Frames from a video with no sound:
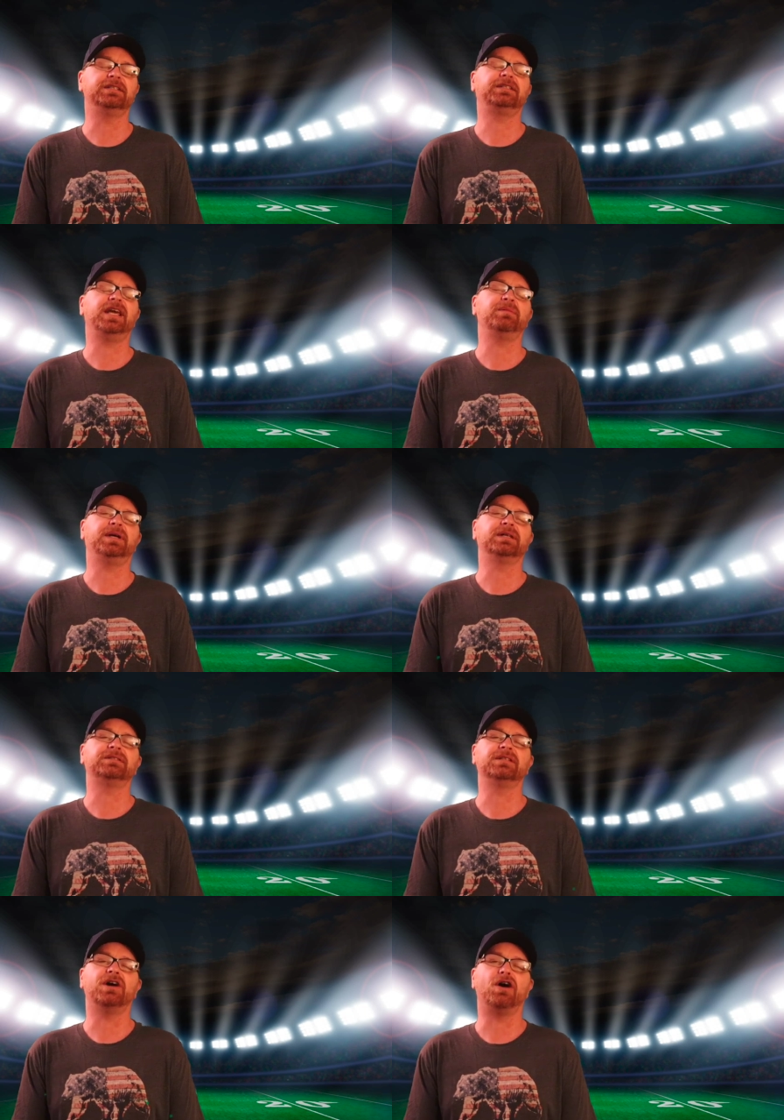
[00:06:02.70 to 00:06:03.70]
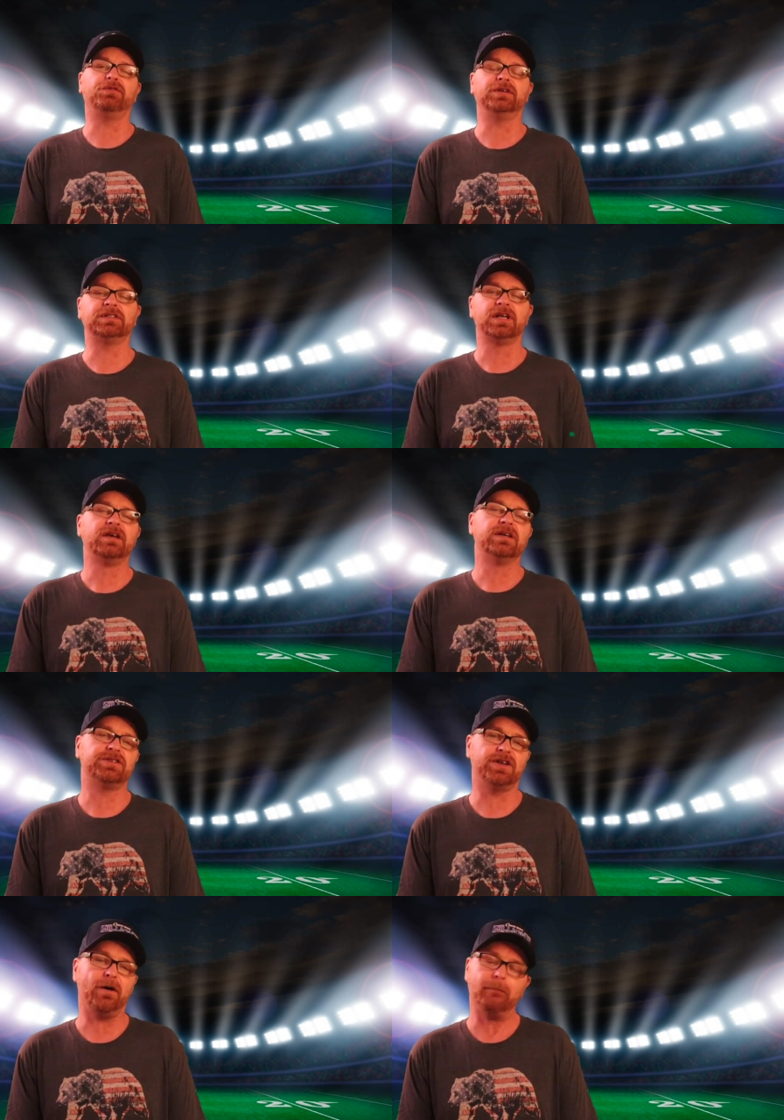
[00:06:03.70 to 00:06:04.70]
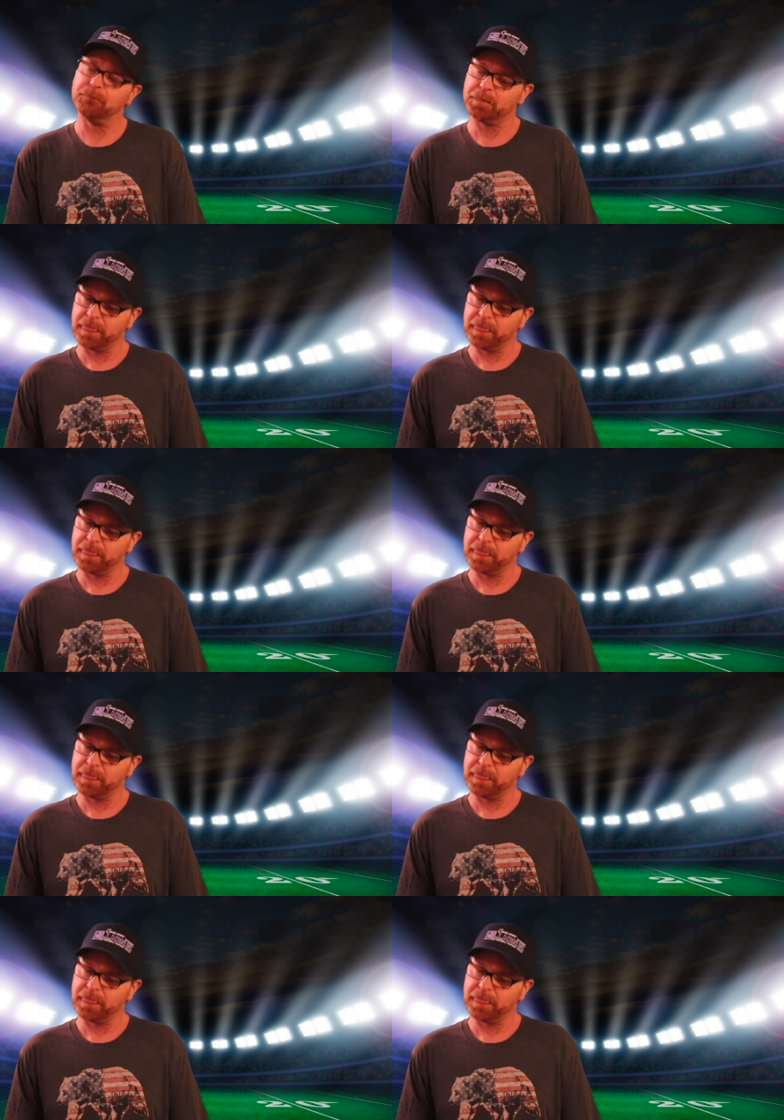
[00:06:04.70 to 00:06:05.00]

this game against the Dolphins. So